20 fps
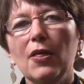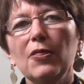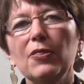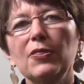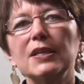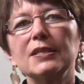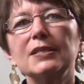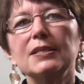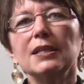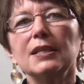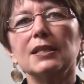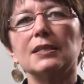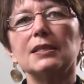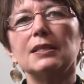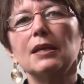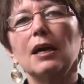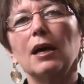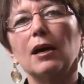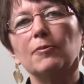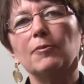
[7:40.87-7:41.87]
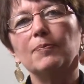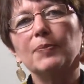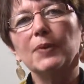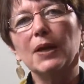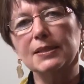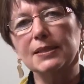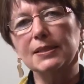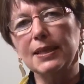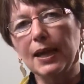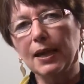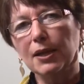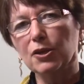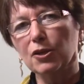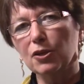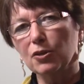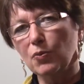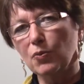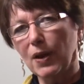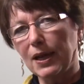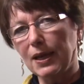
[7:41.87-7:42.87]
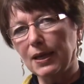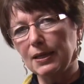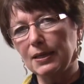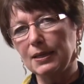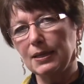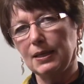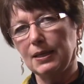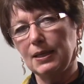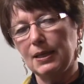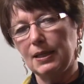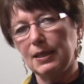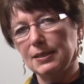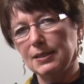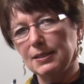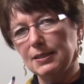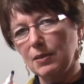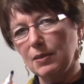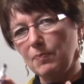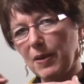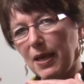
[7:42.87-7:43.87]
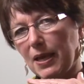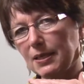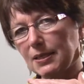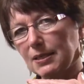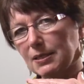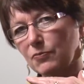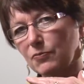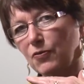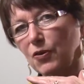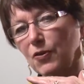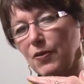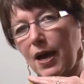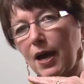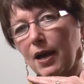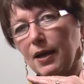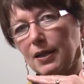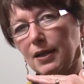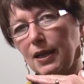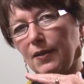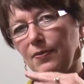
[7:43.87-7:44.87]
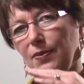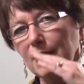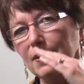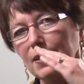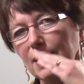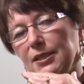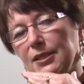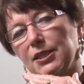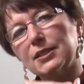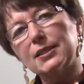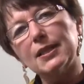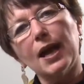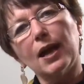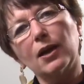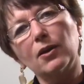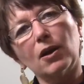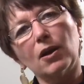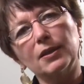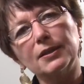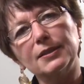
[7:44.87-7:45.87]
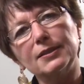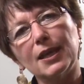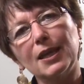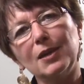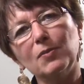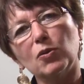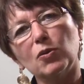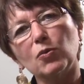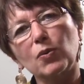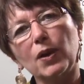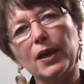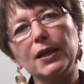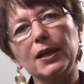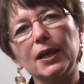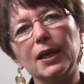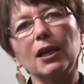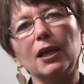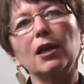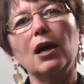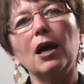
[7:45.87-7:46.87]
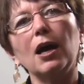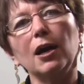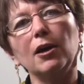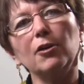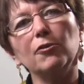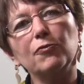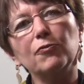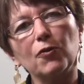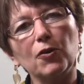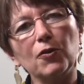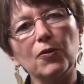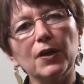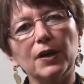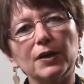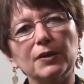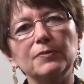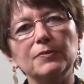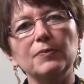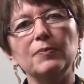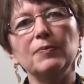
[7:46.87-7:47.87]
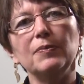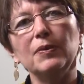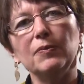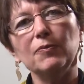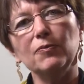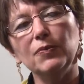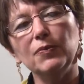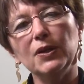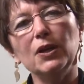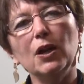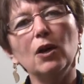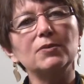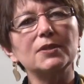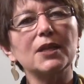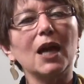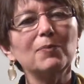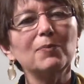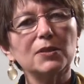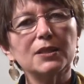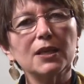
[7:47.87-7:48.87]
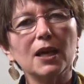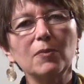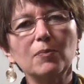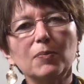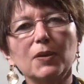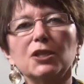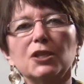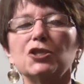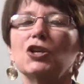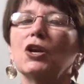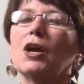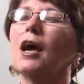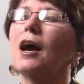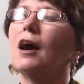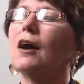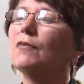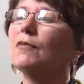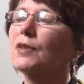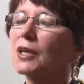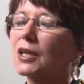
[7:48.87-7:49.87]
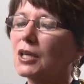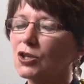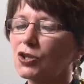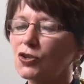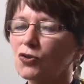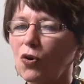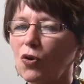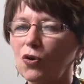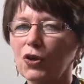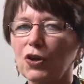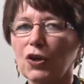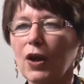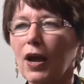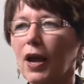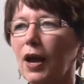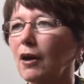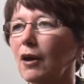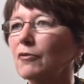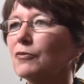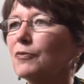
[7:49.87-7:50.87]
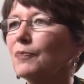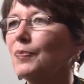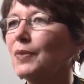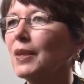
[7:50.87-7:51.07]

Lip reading: This is a standard rate is the base for that, and then they just add on a table rating for the type of diabetes you have, the control you have.